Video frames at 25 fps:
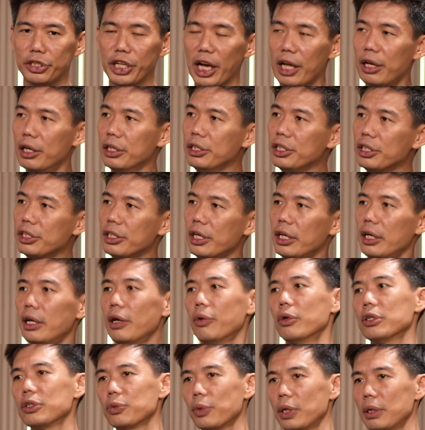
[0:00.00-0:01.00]
challenge, and
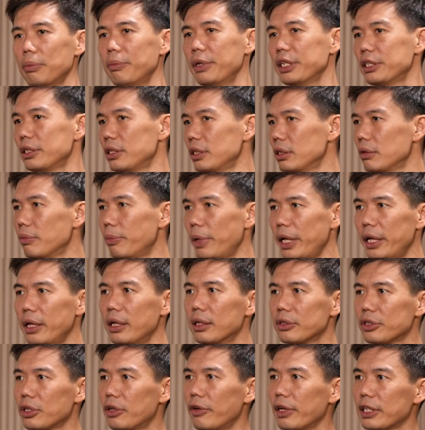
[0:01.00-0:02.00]
that was what made
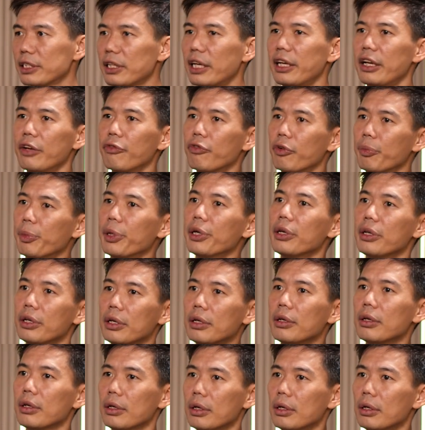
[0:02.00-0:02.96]
it so exciting for me.